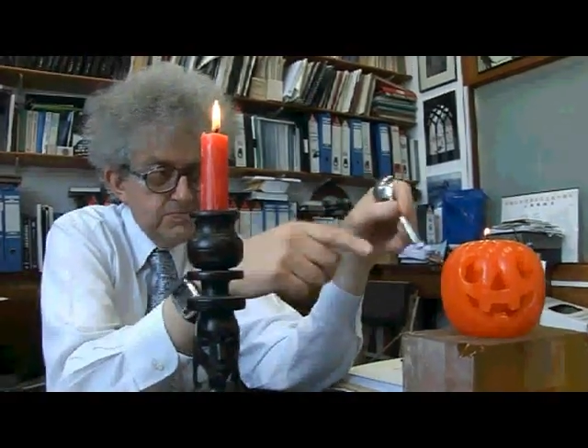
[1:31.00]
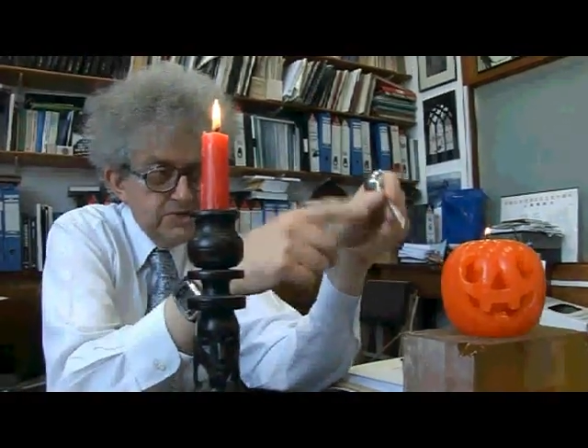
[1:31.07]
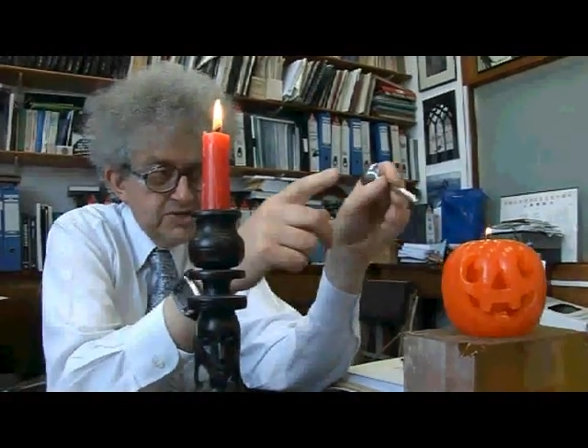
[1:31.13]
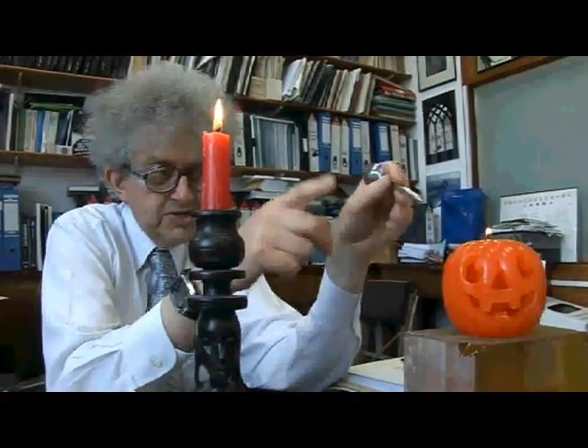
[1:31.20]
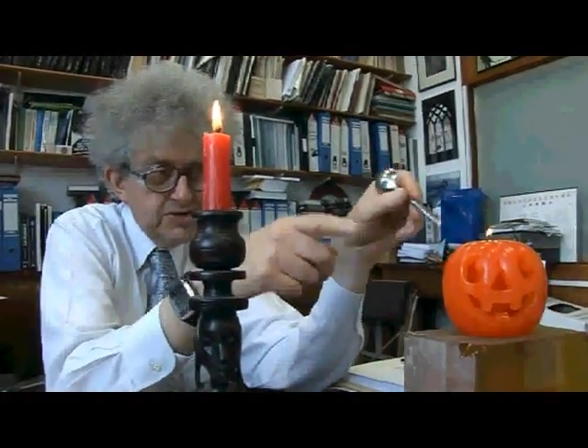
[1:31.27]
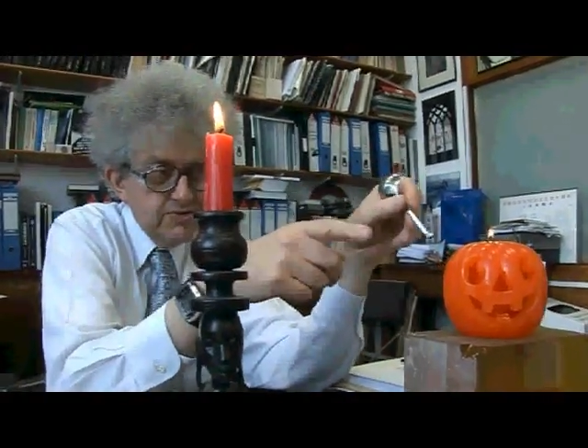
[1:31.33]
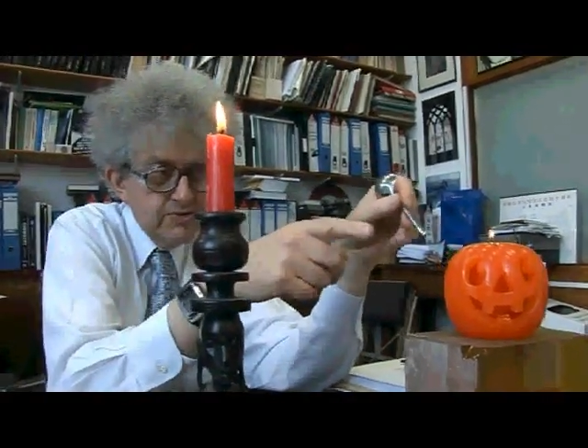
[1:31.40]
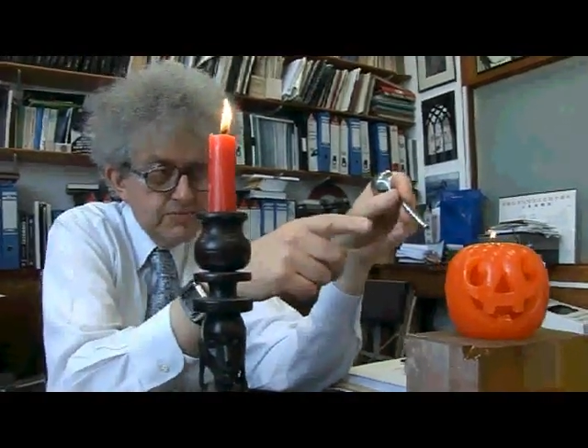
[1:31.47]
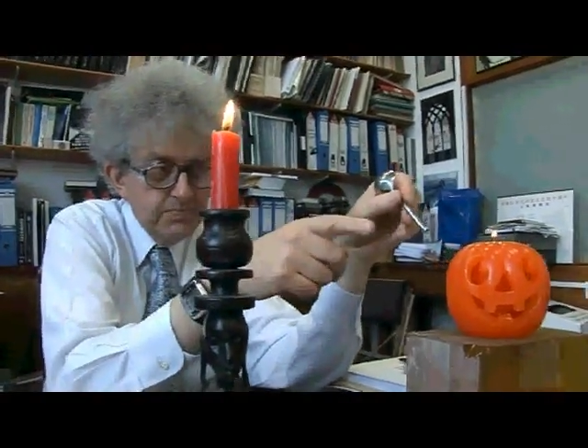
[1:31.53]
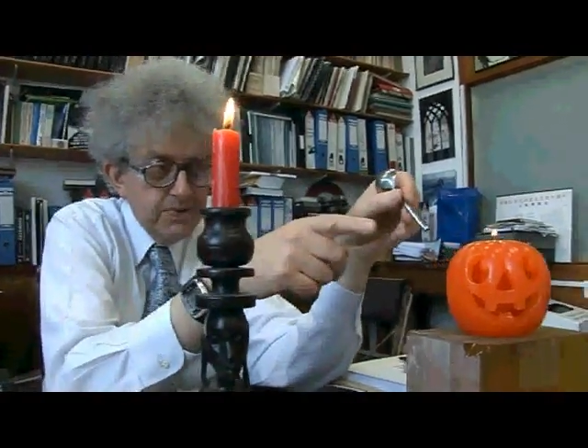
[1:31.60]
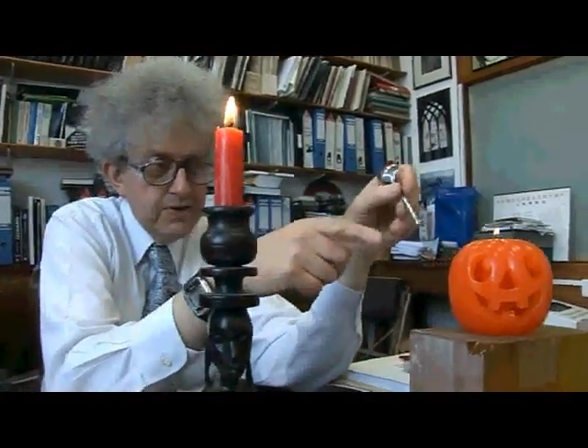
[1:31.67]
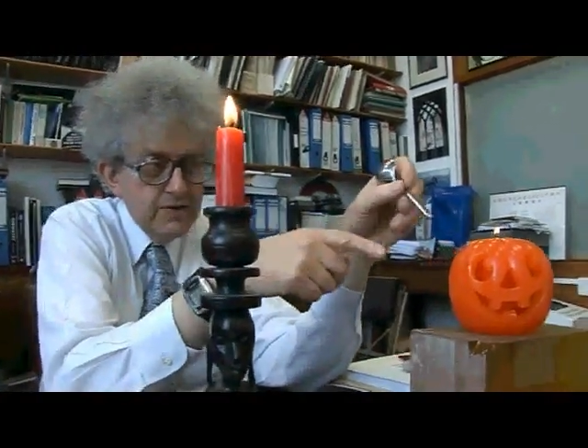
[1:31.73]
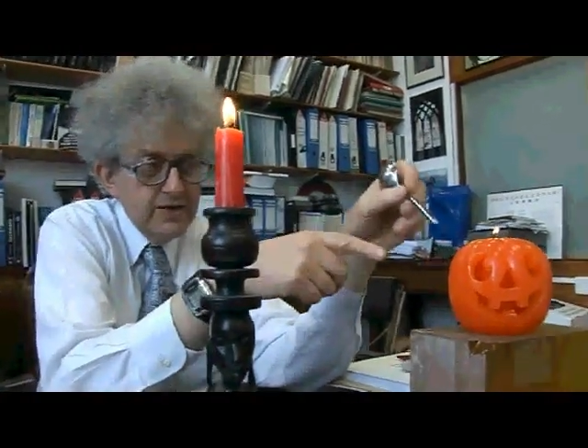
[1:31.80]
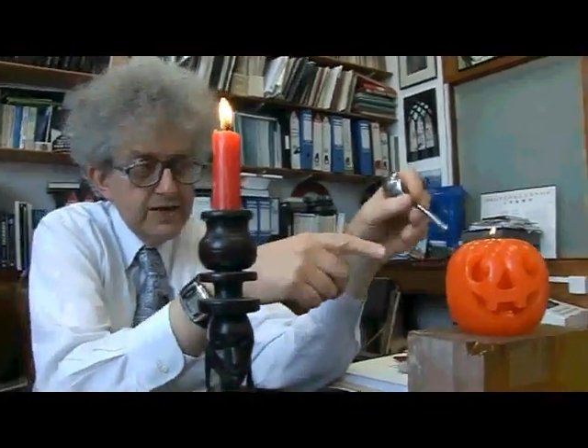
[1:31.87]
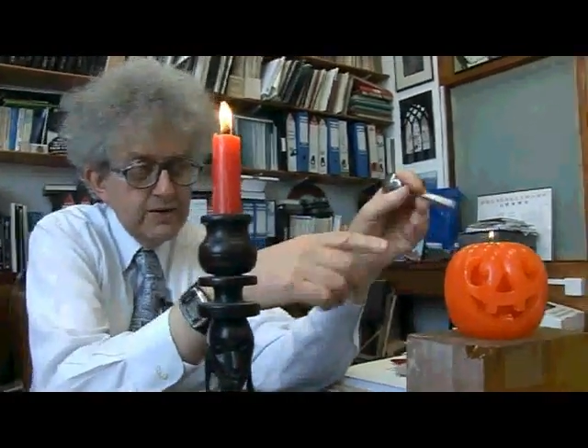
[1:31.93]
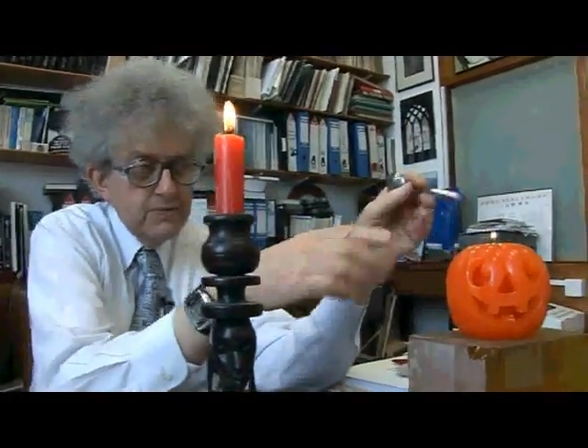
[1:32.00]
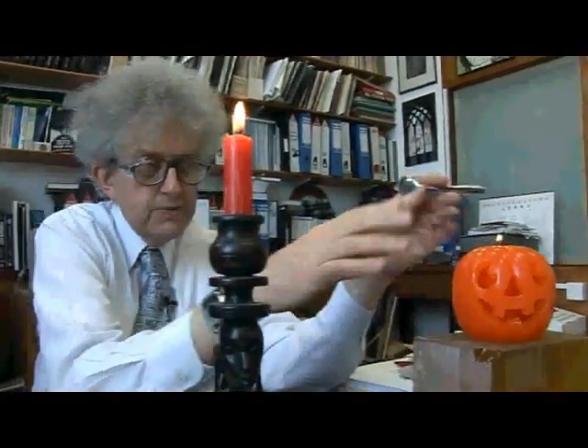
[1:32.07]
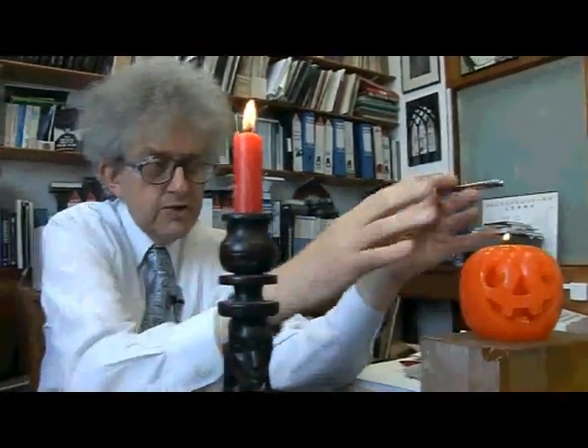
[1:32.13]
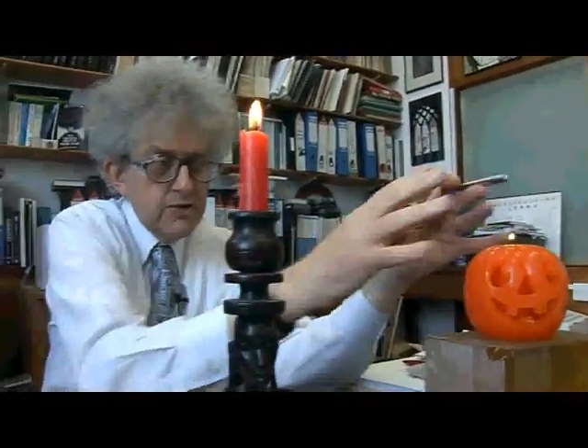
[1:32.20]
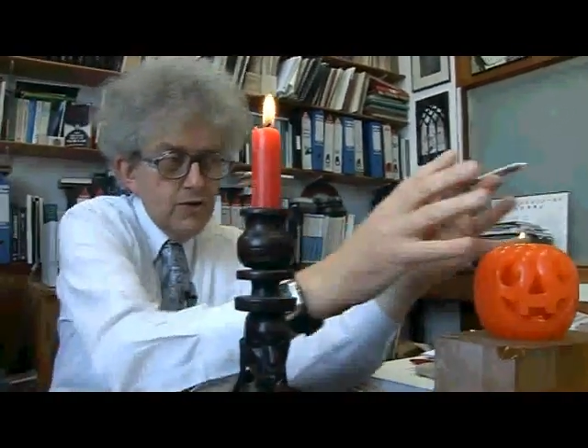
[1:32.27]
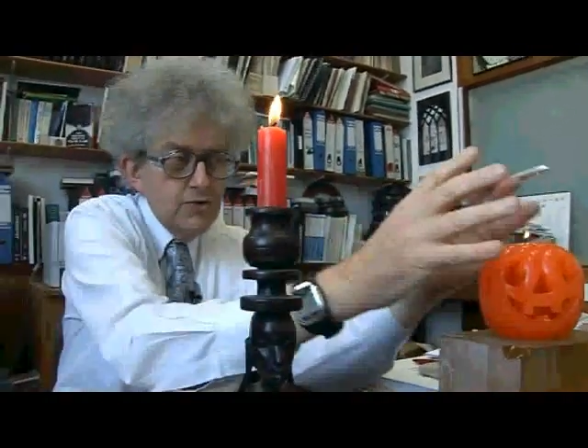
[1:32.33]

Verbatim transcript: material burning with